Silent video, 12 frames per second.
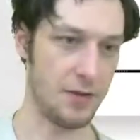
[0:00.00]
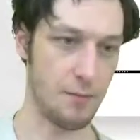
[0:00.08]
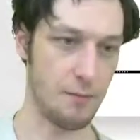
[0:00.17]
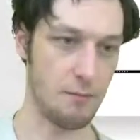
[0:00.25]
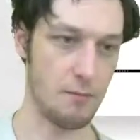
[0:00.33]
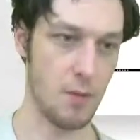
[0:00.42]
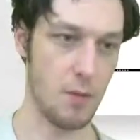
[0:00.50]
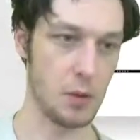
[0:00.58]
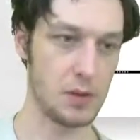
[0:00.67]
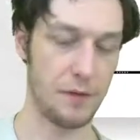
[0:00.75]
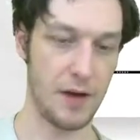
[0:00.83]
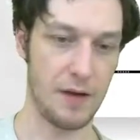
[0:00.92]
the
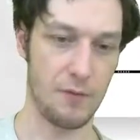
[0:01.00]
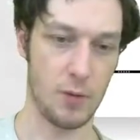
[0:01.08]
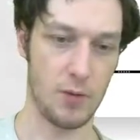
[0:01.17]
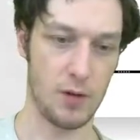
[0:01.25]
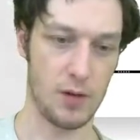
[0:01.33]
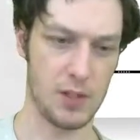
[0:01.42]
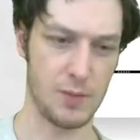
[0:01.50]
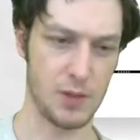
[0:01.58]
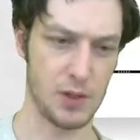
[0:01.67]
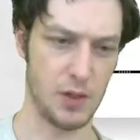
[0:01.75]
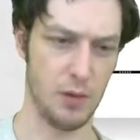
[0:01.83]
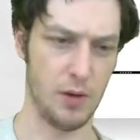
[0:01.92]
most favorable,
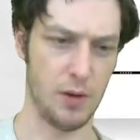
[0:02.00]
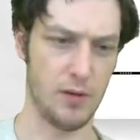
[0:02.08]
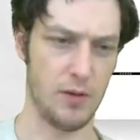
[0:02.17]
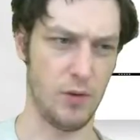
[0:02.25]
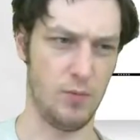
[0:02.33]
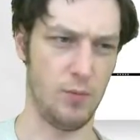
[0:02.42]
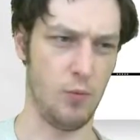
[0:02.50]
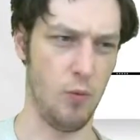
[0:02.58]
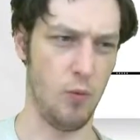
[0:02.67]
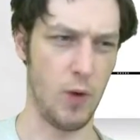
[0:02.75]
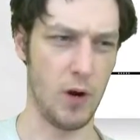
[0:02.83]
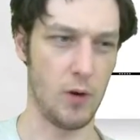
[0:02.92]
especially with the
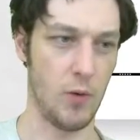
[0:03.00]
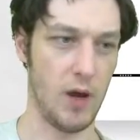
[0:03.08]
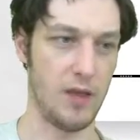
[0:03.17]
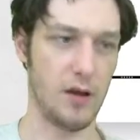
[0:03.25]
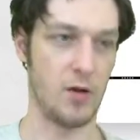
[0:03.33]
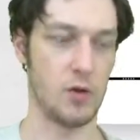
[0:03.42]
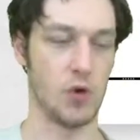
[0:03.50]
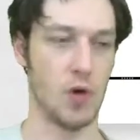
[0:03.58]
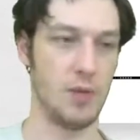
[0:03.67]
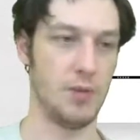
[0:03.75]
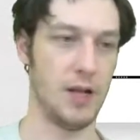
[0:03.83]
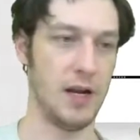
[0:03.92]
weird way that our
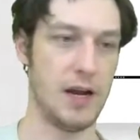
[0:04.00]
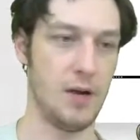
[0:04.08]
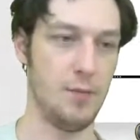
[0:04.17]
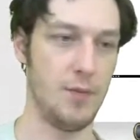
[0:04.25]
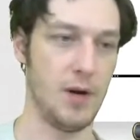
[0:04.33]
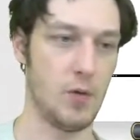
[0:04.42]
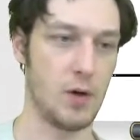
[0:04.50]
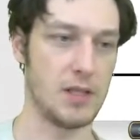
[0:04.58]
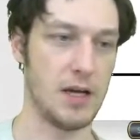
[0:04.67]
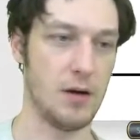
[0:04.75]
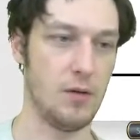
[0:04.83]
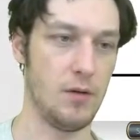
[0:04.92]
draw played out, but it worked
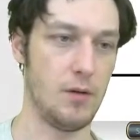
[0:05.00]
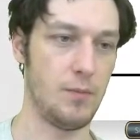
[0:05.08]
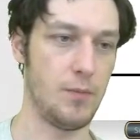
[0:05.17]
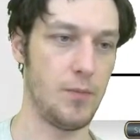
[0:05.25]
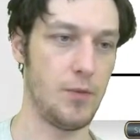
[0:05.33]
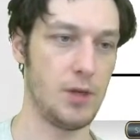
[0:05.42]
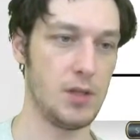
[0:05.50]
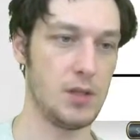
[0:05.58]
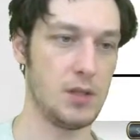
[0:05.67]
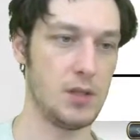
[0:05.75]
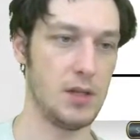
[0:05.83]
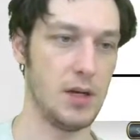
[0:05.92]
out
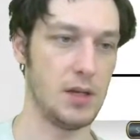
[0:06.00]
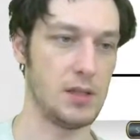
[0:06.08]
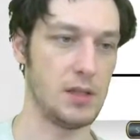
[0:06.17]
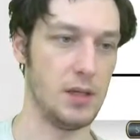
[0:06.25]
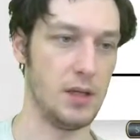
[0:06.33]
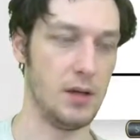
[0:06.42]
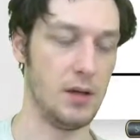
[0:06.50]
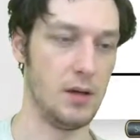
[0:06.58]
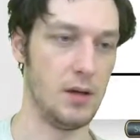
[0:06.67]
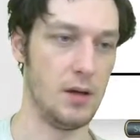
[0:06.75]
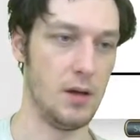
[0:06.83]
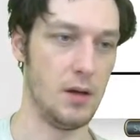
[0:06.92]
pretty nicely.
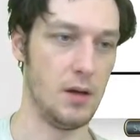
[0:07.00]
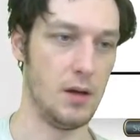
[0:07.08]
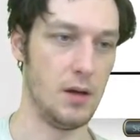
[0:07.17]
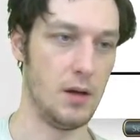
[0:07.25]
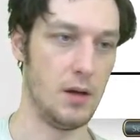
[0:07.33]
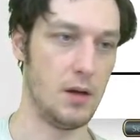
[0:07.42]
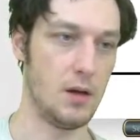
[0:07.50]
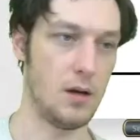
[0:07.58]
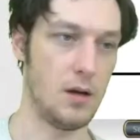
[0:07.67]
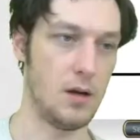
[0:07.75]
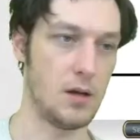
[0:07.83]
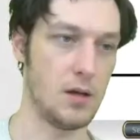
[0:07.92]

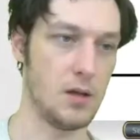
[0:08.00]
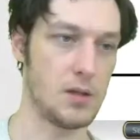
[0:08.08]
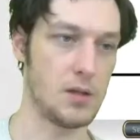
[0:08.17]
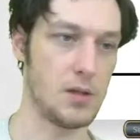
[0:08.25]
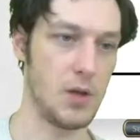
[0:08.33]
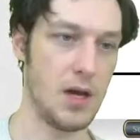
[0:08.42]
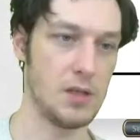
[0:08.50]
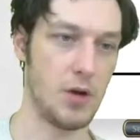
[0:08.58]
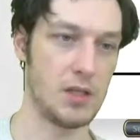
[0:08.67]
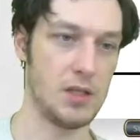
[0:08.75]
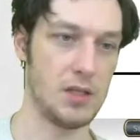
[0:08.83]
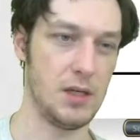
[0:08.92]
So yeah,
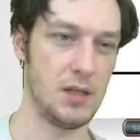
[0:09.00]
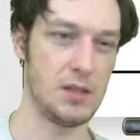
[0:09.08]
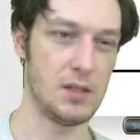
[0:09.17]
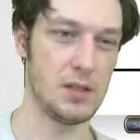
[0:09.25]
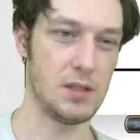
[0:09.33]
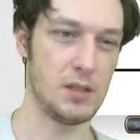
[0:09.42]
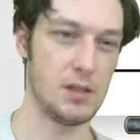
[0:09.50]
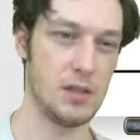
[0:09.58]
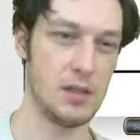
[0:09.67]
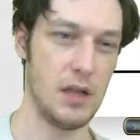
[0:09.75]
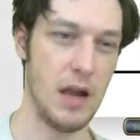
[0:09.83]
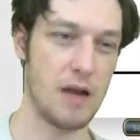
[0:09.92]
Spreading Seas,
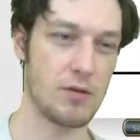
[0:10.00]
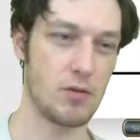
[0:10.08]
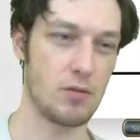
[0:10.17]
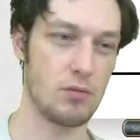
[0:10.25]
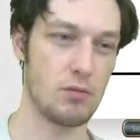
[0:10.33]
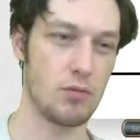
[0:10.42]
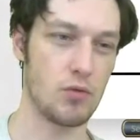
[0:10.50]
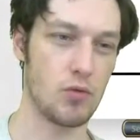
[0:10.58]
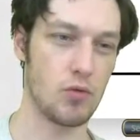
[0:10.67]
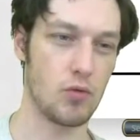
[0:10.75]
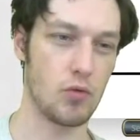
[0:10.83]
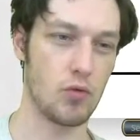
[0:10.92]
not
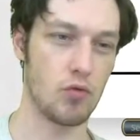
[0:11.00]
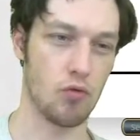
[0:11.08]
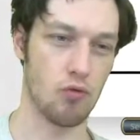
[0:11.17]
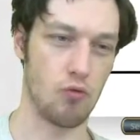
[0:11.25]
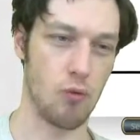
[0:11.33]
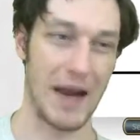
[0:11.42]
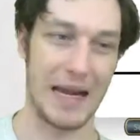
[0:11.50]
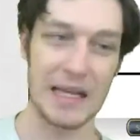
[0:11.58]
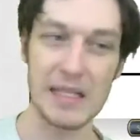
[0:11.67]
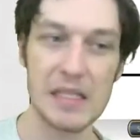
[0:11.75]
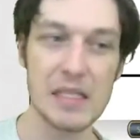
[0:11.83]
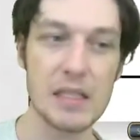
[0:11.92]

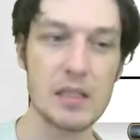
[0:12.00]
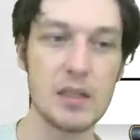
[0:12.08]
great.